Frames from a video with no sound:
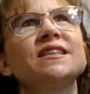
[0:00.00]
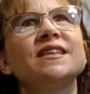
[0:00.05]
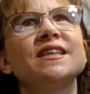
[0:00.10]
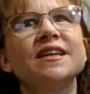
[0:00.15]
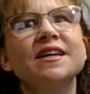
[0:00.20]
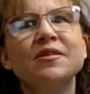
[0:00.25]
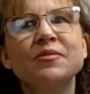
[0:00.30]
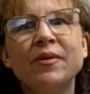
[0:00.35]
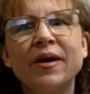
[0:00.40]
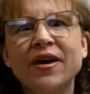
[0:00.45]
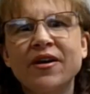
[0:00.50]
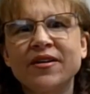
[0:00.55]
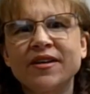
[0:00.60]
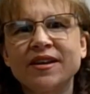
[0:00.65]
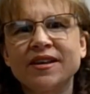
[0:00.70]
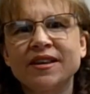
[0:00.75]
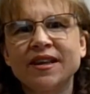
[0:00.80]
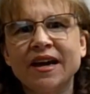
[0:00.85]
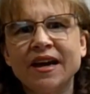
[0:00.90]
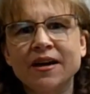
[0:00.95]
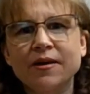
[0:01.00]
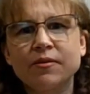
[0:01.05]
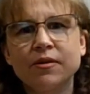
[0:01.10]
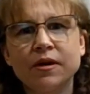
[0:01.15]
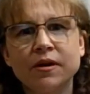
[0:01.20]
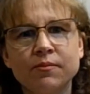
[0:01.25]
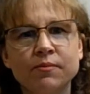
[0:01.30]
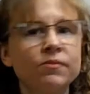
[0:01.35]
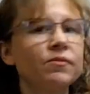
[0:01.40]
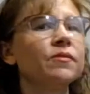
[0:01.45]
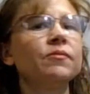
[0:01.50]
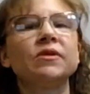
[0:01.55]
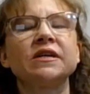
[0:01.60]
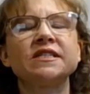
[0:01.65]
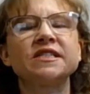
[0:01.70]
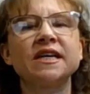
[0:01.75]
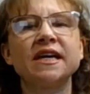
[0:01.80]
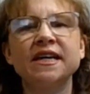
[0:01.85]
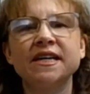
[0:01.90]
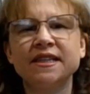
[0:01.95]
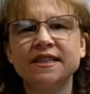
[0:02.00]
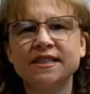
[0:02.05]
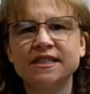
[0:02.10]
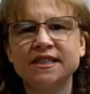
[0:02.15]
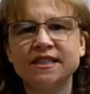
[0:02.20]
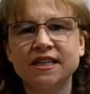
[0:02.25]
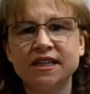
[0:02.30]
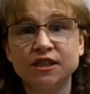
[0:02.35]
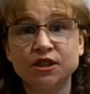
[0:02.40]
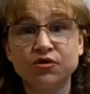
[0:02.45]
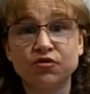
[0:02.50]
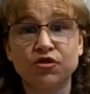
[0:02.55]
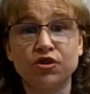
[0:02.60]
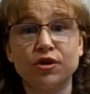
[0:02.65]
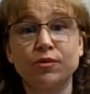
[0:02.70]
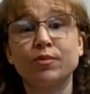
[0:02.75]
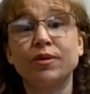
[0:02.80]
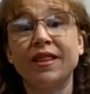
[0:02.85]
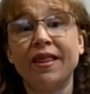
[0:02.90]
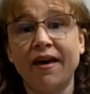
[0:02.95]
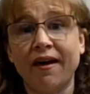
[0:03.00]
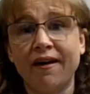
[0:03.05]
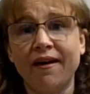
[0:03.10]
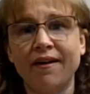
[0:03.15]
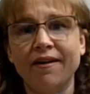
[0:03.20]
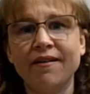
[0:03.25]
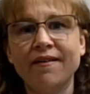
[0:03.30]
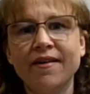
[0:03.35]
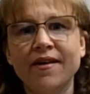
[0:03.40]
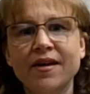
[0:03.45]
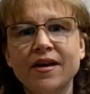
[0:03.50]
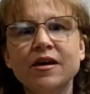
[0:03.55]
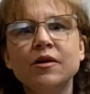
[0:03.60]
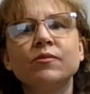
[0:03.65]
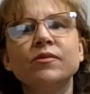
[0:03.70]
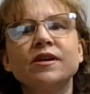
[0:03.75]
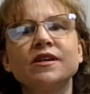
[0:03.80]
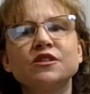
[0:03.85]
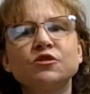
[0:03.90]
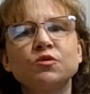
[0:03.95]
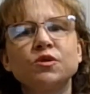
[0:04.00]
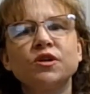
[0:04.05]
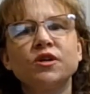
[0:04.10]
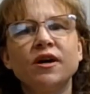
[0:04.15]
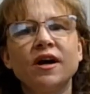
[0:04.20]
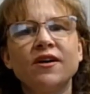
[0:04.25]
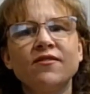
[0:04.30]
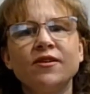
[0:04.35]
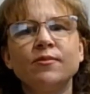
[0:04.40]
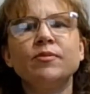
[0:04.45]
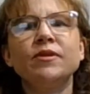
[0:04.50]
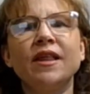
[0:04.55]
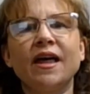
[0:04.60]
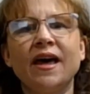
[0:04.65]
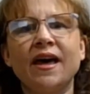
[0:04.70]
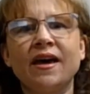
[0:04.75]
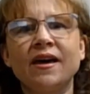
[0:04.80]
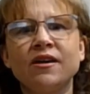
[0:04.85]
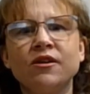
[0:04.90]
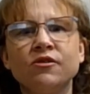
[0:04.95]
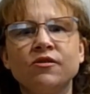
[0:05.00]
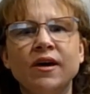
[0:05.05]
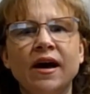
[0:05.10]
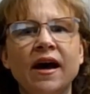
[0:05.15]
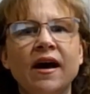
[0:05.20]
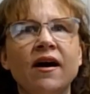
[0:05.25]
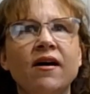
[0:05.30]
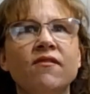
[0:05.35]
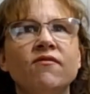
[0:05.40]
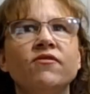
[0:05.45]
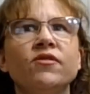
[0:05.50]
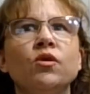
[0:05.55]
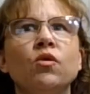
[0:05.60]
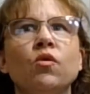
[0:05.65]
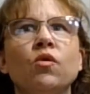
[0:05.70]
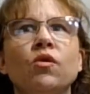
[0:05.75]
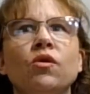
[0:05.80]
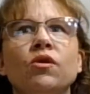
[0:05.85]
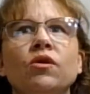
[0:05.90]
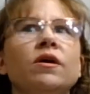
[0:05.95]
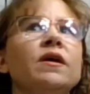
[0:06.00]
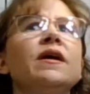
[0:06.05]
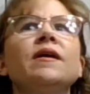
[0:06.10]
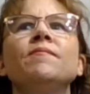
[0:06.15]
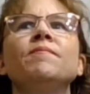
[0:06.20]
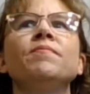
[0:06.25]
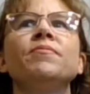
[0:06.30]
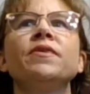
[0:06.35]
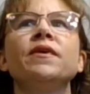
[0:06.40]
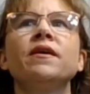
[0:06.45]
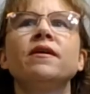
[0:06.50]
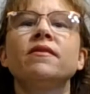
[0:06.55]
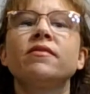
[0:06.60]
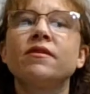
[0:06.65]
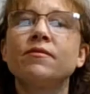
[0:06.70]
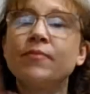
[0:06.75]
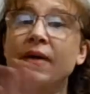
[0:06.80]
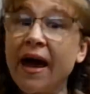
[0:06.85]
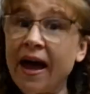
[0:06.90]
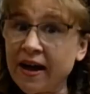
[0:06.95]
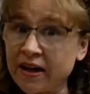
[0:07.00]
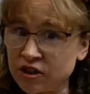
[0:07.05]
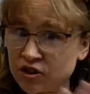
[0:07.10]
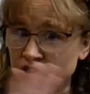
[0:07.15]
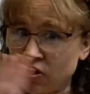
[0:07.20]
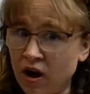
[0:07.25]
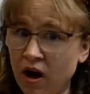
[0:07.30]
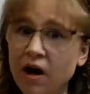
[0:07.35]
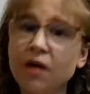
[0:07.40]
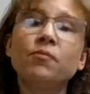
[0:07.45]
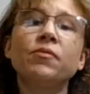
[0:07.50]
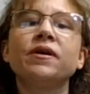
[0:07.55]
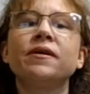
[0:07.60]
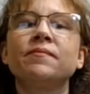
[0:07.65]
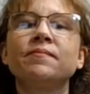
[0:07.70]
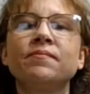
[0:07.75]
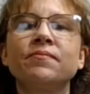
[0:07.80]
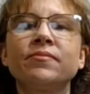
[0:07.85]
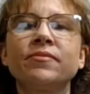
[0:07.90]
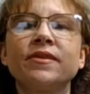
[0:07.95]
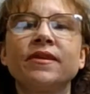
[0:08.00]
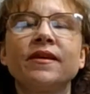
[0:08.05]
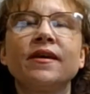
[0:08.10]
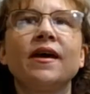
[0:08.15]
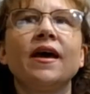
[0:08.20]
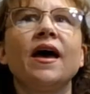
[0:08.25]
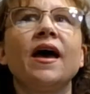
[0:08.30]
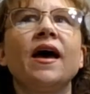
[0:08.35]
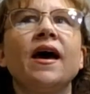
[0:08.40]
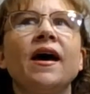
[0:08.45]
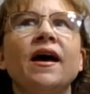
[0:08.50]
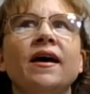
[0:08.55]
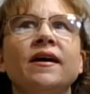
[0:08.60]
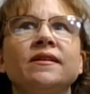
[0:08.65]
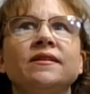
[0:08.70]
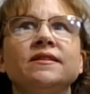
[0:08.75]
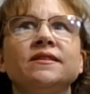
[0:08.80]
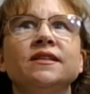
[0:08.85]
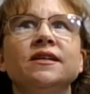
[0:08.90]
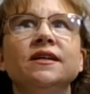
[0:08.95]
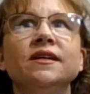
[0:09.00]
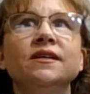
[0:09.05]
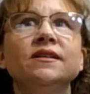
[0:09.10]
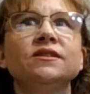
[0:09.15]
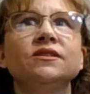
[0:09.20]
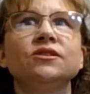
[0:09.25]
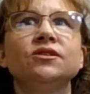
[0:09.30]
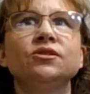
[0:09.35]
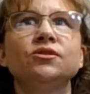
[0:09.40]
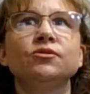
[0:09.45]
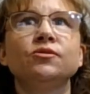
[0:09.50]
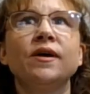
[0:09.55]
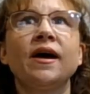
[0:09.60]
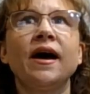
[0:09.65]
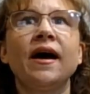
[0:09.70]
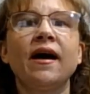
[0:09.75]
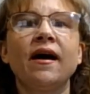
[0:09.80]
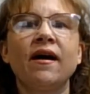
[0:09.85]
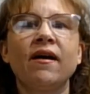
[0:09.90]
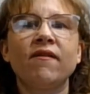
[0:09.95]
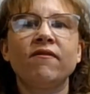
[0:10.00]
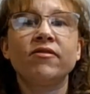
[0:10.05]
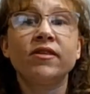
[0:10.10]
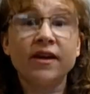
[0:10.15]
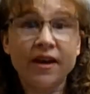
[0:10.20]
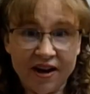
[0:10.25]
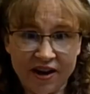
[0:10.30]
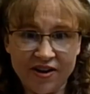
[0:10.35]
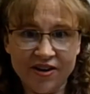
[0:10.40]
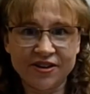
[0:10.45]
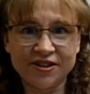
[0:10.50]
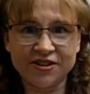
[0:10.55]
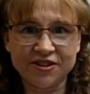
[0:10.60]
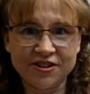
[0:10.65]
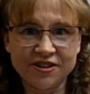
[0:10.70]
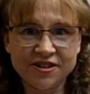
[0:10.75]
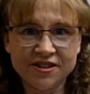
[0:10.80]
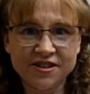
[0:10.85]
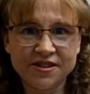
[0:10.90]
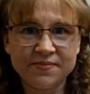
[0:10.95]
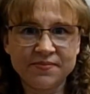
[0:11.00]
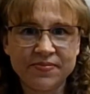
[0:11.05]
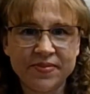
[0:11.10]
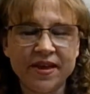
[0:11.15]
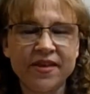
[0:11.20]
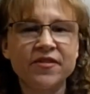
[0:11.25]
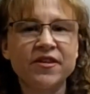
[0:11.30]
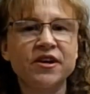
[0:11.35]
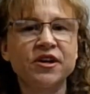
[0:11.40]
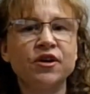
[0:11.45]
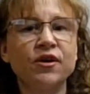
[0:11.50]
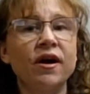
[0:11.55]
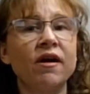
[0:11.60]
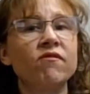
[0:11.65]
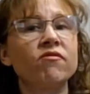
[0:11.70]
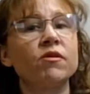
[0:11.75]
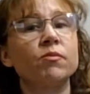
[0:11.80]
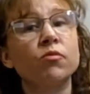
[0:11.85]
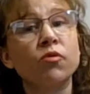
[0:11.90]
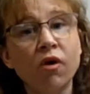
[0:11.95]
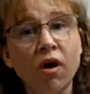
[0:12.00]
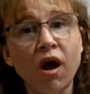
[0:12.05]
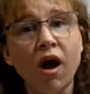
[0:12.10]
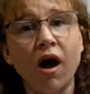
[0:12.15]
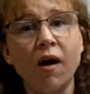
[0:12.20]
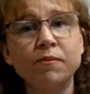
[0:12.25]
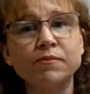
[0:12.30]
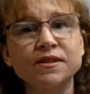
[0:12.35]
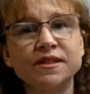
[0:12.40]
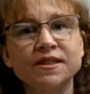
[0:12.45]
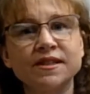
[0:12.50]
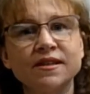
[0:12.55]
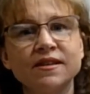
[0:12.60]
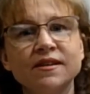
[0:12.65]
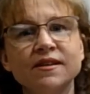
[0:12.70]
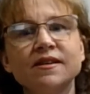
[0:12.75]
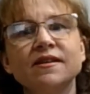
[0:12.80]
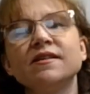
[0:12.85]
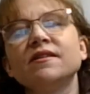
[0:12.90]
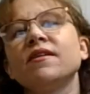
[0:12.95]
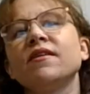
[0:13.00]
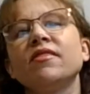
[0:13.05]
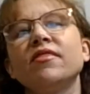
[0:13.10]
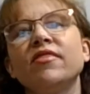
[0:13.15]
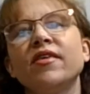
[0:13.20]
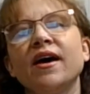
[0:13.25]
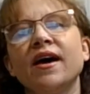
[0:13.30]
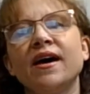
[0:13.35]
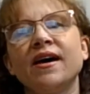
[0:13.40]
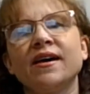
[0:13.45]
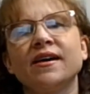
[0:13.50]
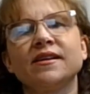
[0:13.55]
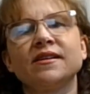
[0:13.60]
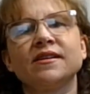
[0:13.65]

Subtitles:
about it like setting the stage for a play, because when you have a play, you have your the backdrop, and you have the characters, and then you have the props that